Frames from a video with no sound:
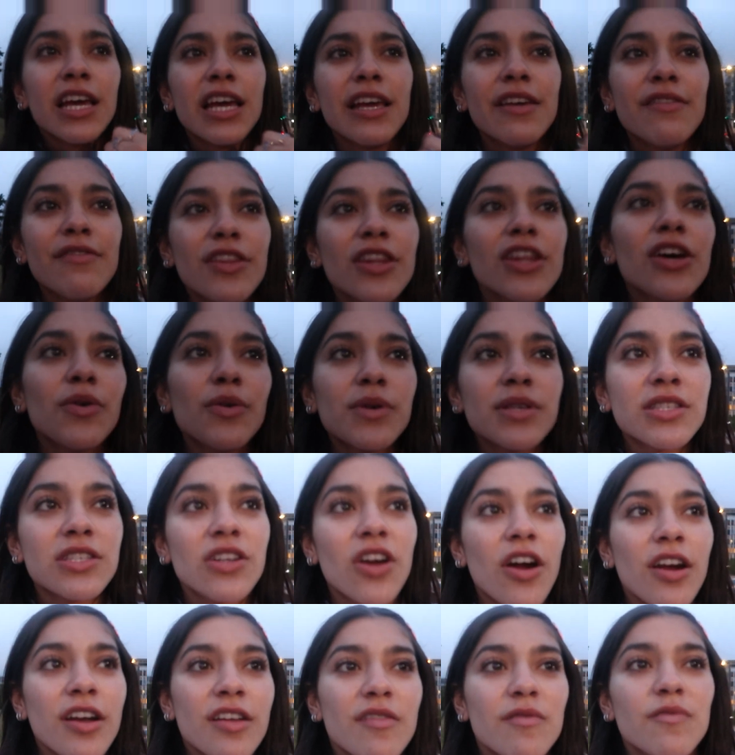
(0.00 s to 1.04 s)
even though it's
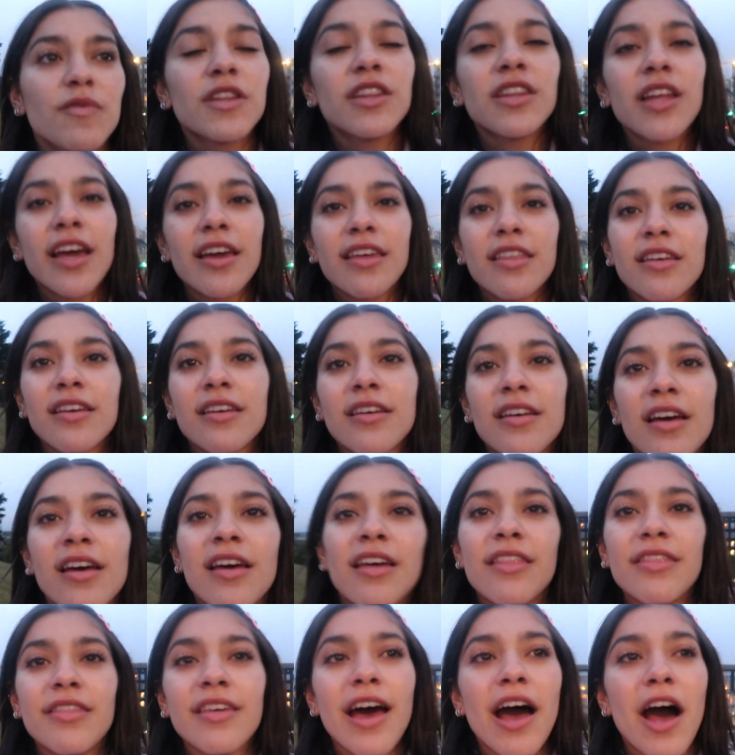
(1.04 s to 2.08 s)
not even like
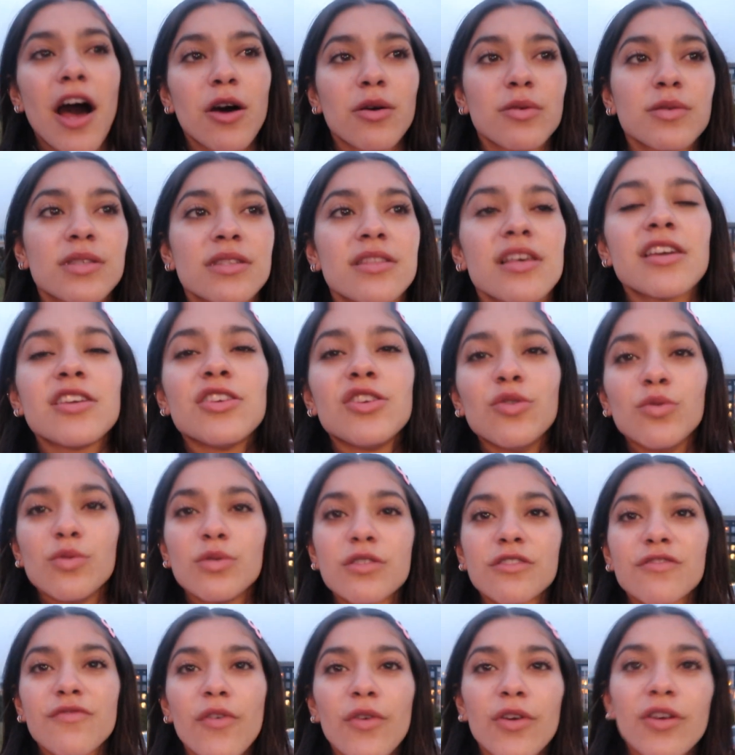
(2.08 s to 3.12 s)
the house they
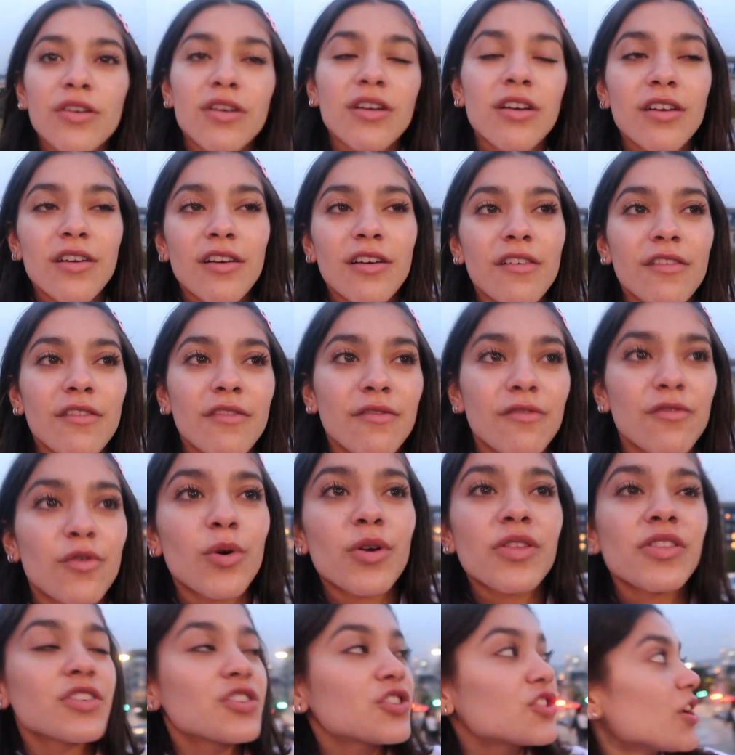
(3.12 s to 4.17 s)
use for
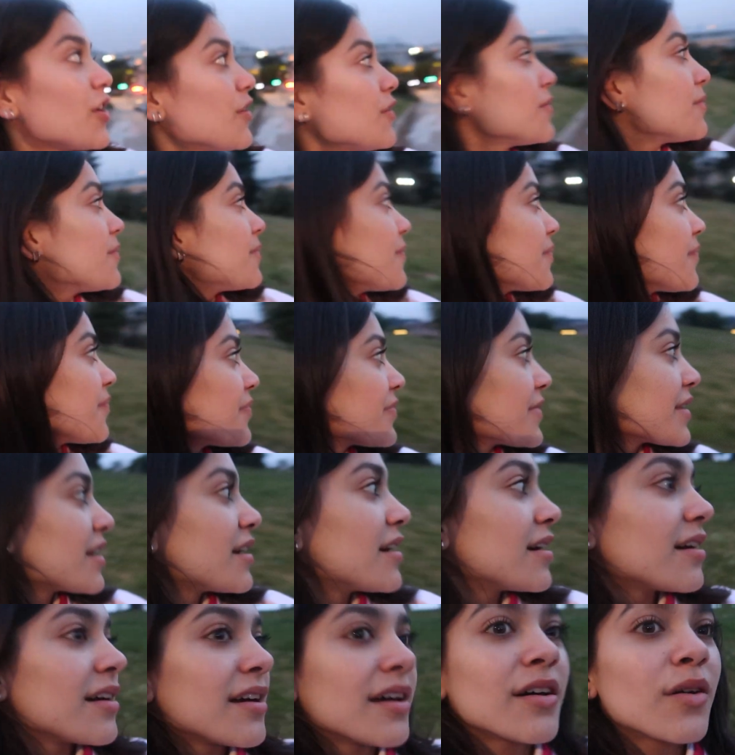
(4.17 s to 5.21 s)
for the show.
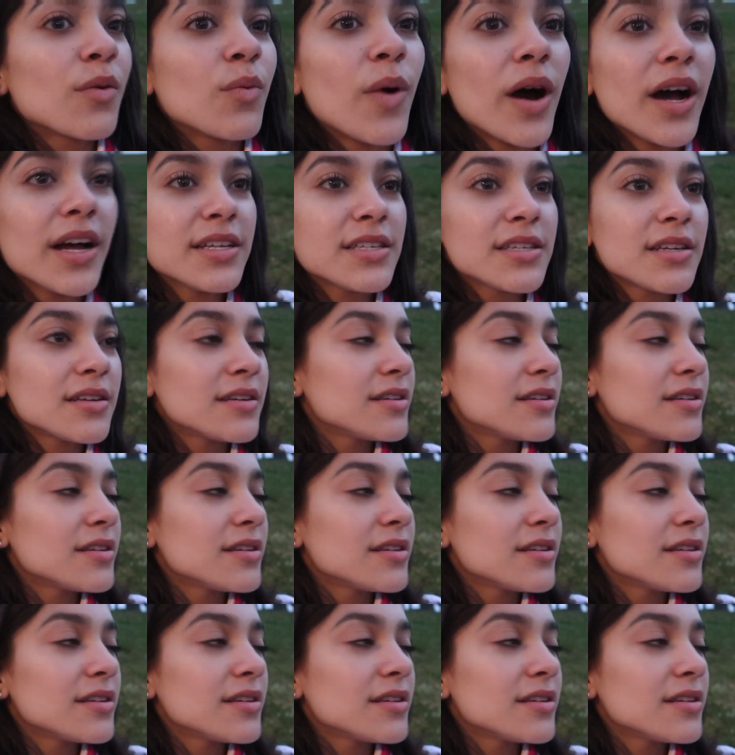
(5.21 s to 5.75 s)
What?